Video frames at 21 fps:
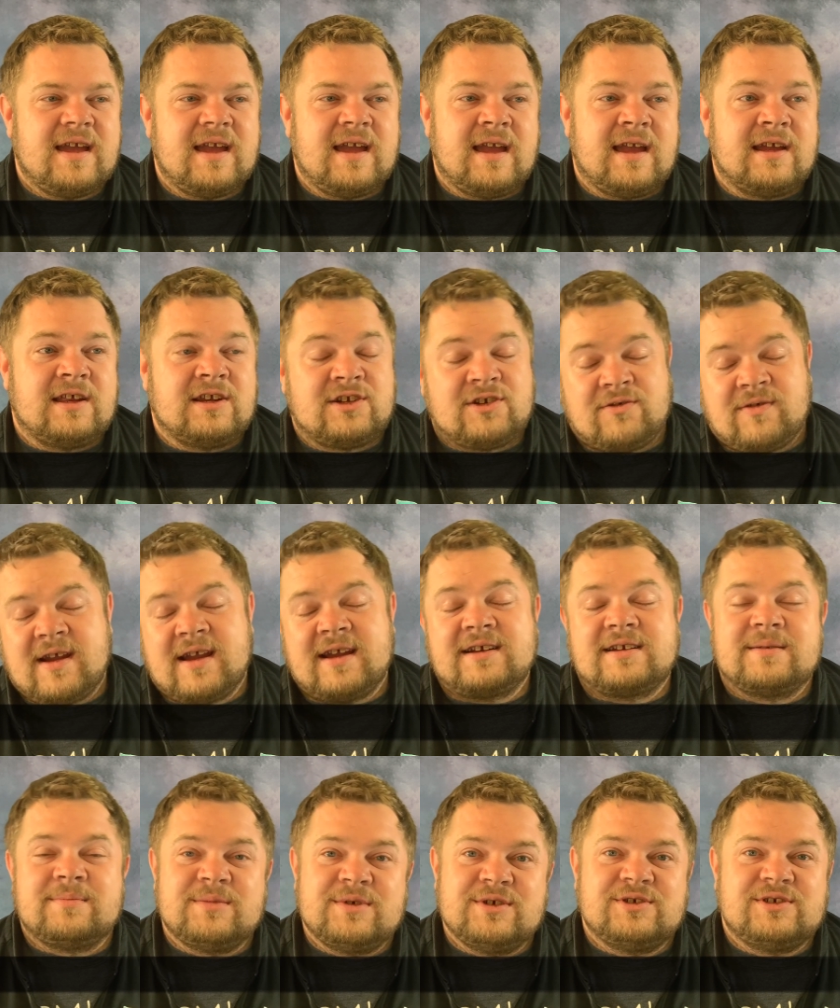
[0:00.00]
and
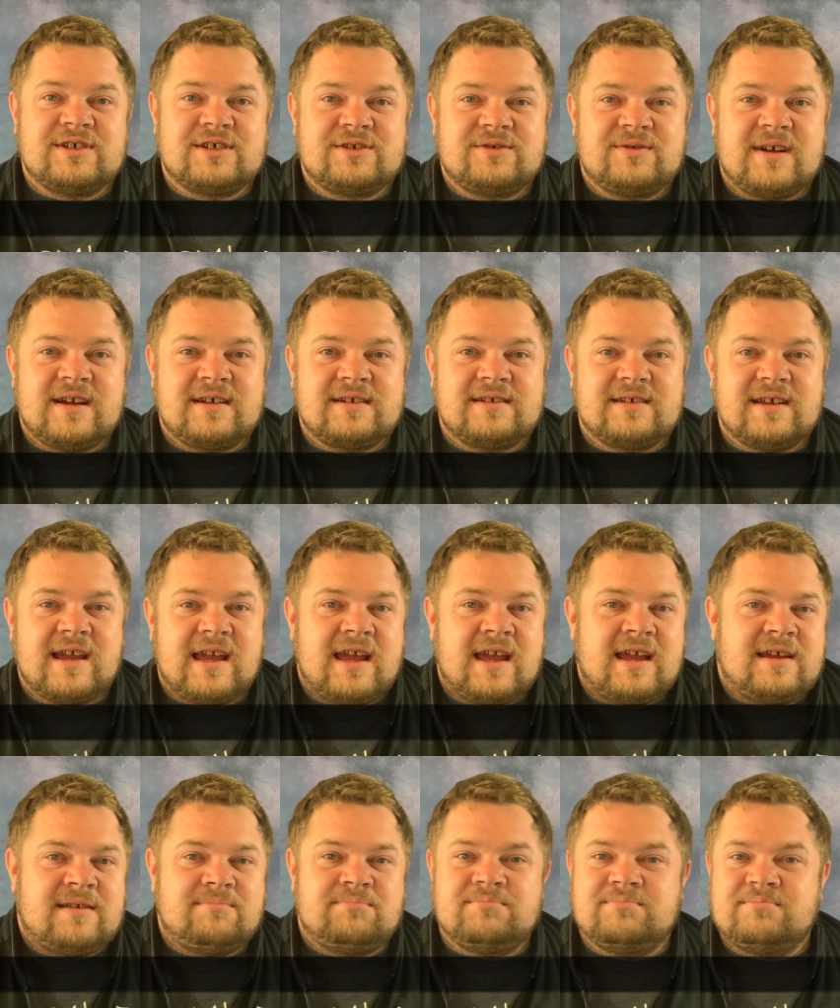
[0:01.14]
direct and music direct
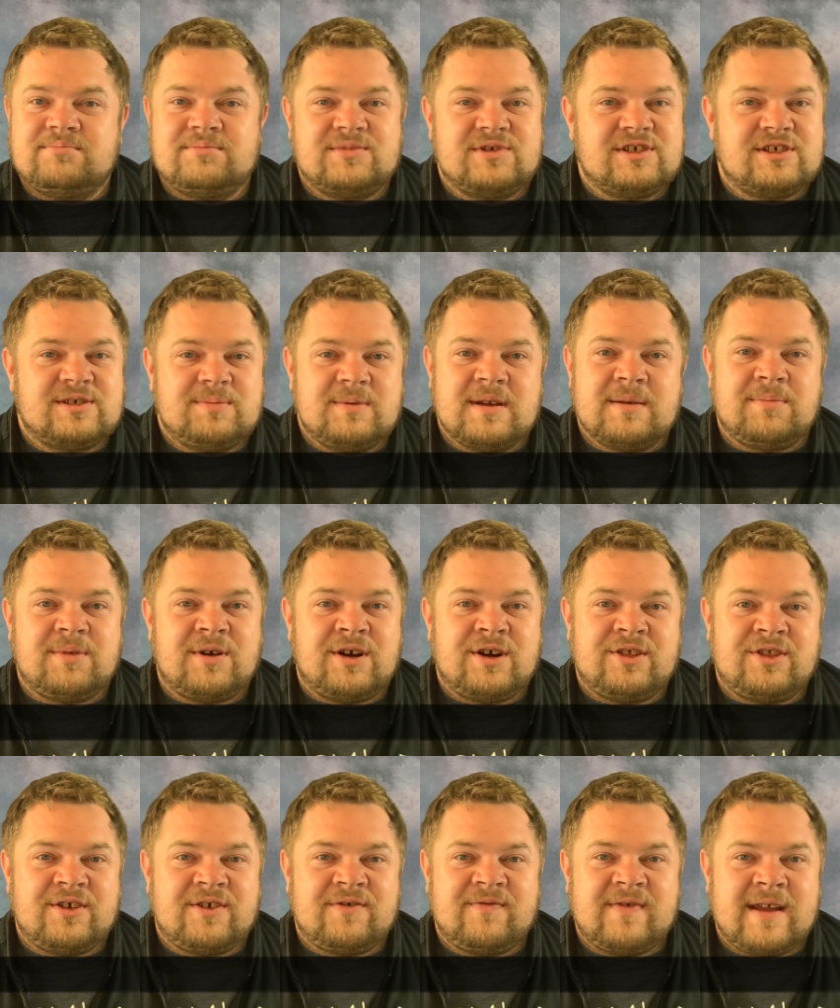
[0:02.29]
and just be a part of
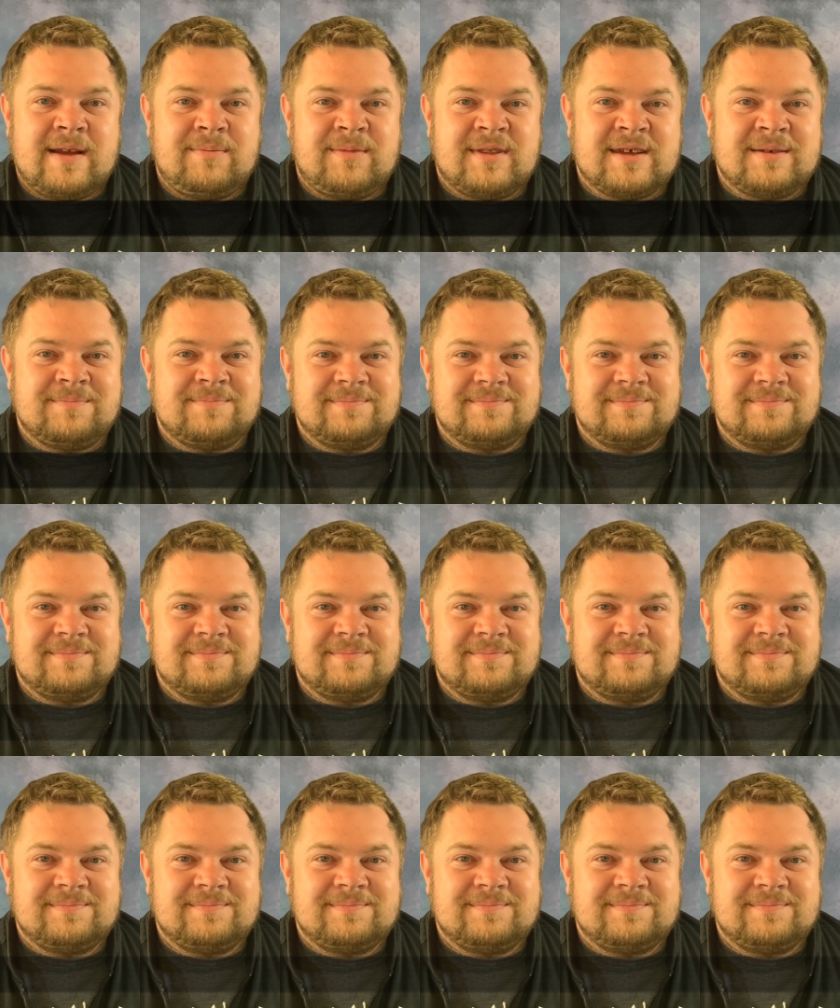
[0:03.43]
their family.